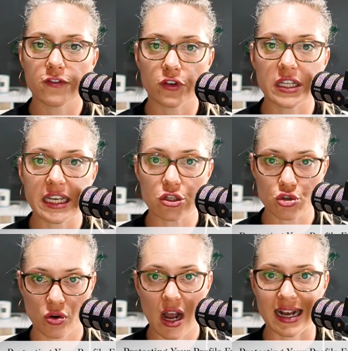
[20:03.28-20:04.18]
fully
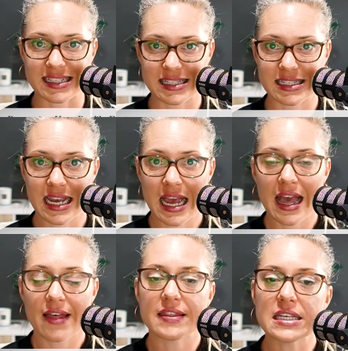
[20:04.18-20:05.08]
trust,
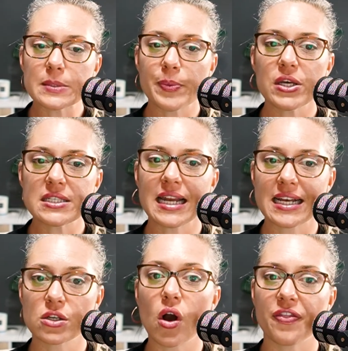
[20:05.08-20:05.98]
this person
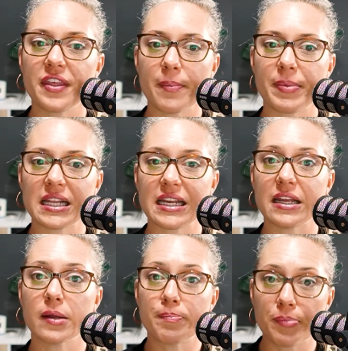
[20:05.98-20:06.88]
has got the ability
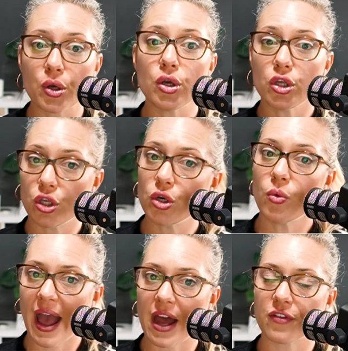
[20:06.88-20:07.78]
to boot you
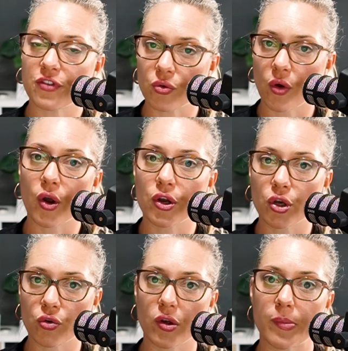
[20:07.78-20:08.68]
out of your own
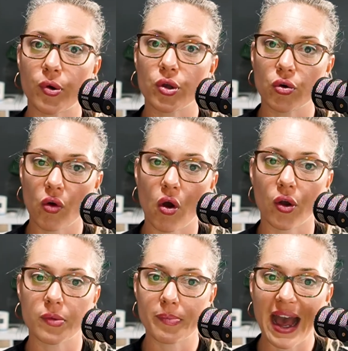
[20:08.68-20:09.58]
group or your
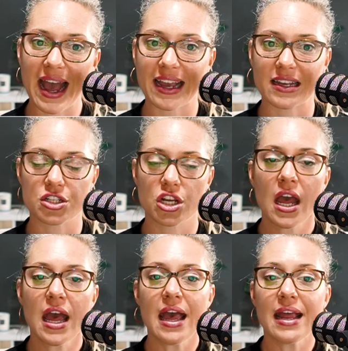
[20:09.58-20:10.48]
own page.
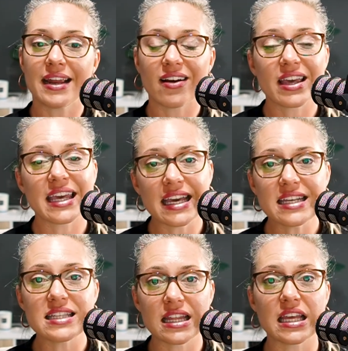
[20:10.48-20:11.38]
Now,
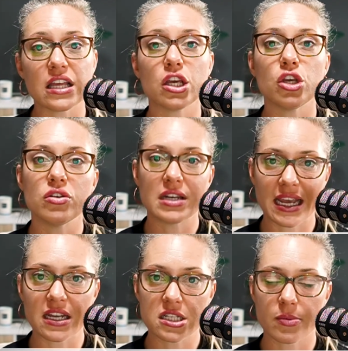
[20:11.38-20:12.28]
here's the thing that you
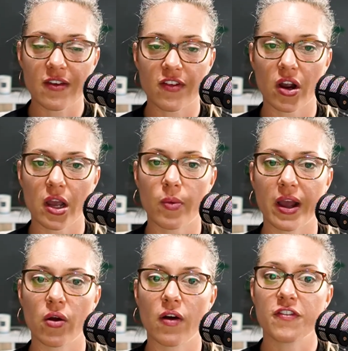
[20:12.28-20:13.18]
need to be very
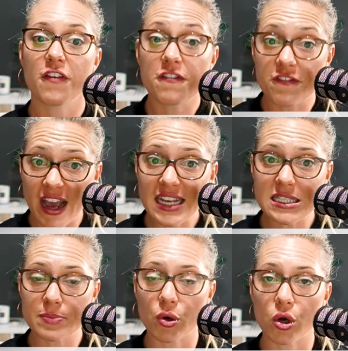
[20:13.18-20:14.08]
aware of.
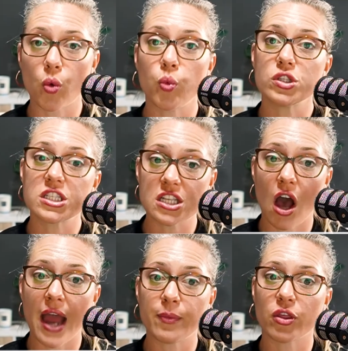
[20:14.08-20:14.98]
Facebook will
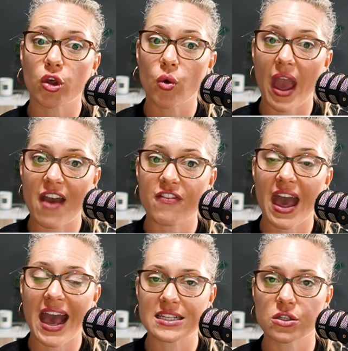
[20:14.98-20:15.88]
side with whoever
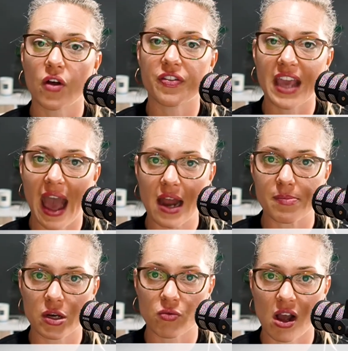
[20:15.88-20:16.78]
has got the
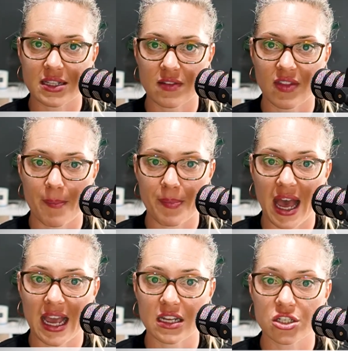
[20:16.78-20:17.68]
admin rights of that
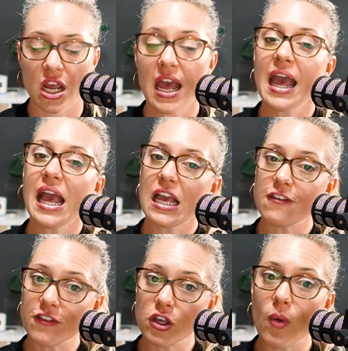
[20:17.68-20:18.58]
page. If
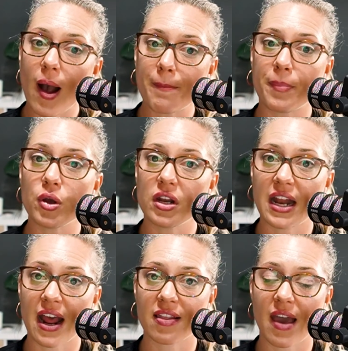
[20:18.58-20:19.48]
you are booted
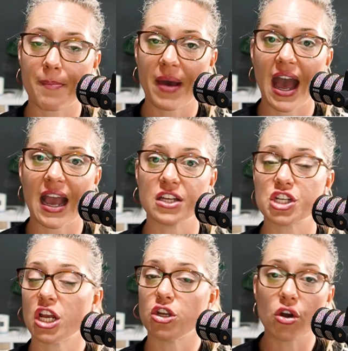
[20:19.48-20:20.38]
out of that page
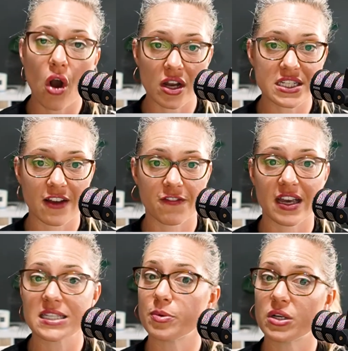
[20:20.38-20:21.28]
and you contact
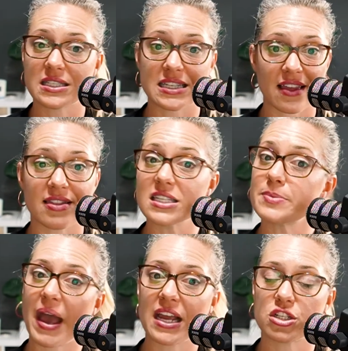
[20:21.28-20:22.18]
Facebook and say, this
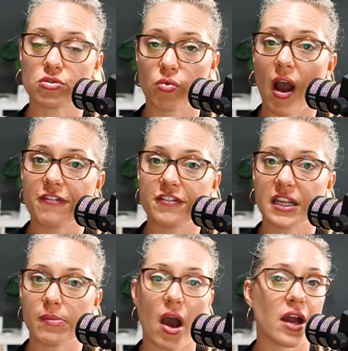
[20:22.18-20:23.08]
page is
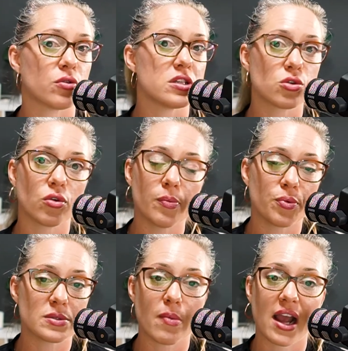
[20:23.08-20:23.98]
rightfully mine or this group
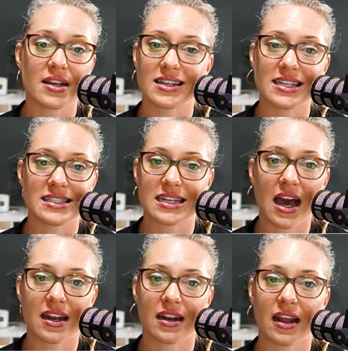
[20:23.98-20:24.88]
was mine because I
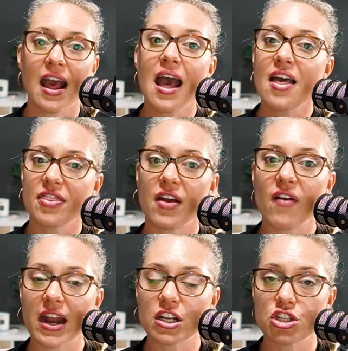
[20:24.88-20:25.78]
started it, their
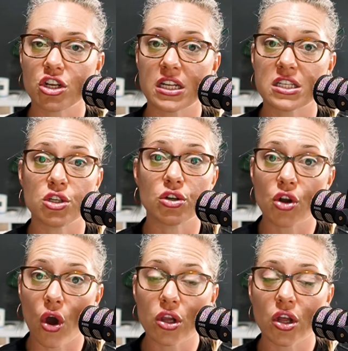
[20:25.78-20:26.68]
attitude is you're
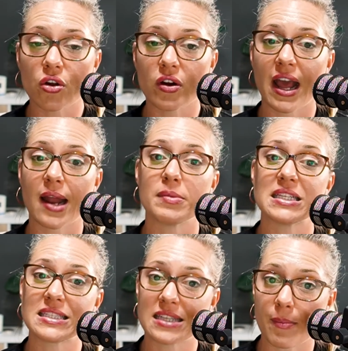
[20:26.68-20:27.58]
no longer an
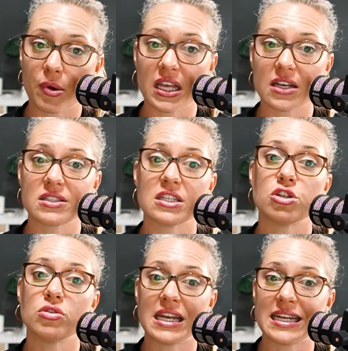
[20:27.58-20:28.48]
admin, somebody else is,
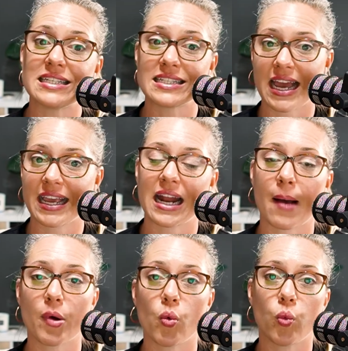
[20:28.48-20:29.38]
you need to take it up
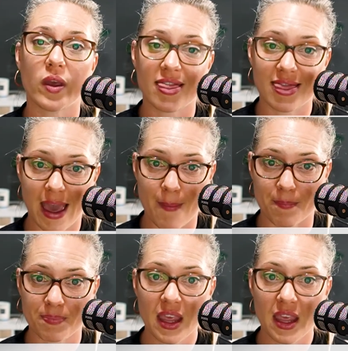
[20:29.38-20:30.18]
with them.